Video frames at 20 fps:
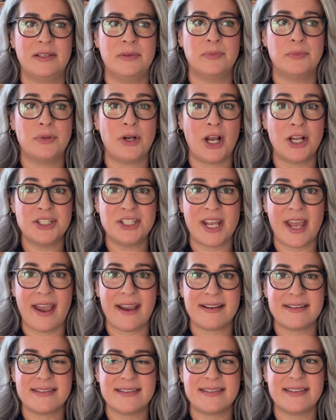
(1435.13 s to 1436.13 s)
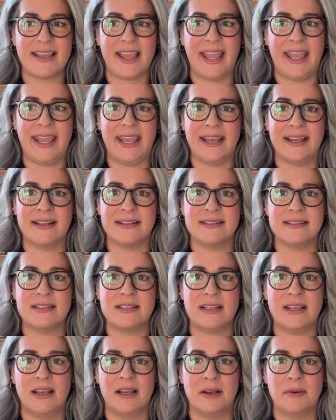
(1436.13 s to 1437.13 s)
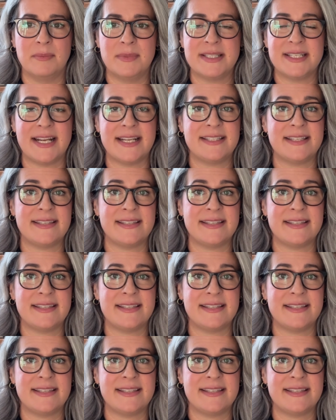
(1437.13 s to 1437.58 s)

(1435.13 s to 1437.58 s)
projects, and it's nice